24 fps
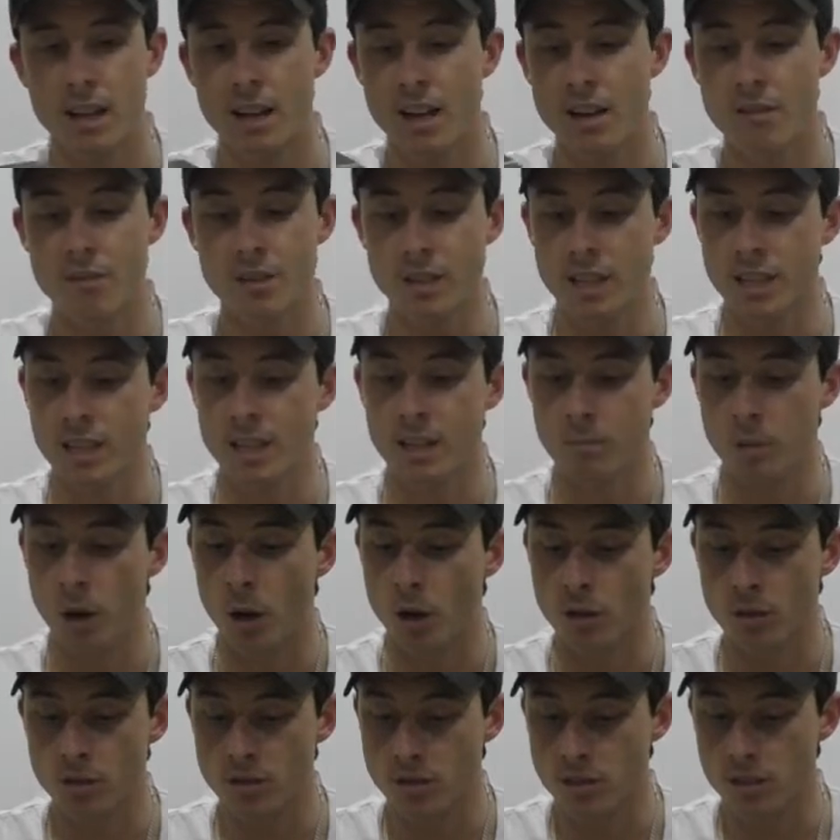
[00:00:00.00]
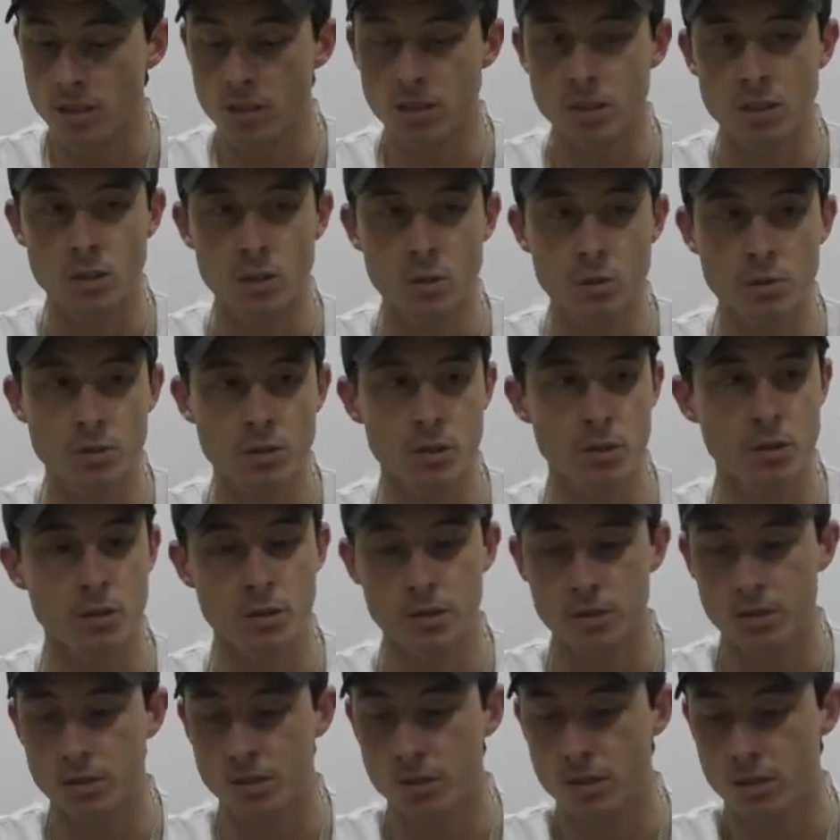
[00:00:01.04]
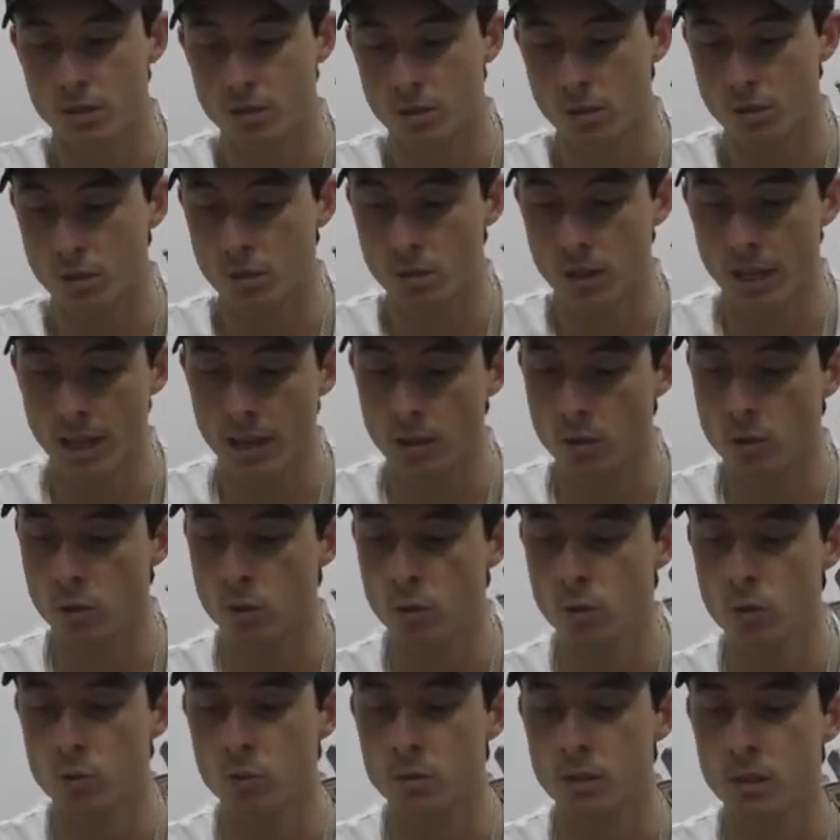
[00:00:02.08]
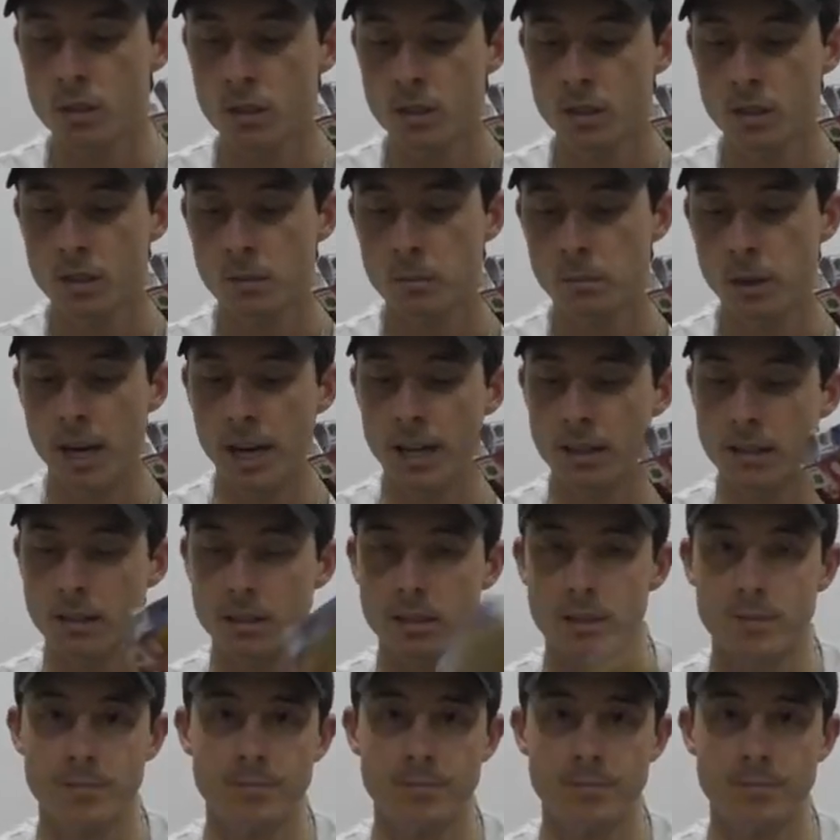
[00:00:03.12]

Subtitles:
everything in it, posters and all sorts. So yeah, cool. But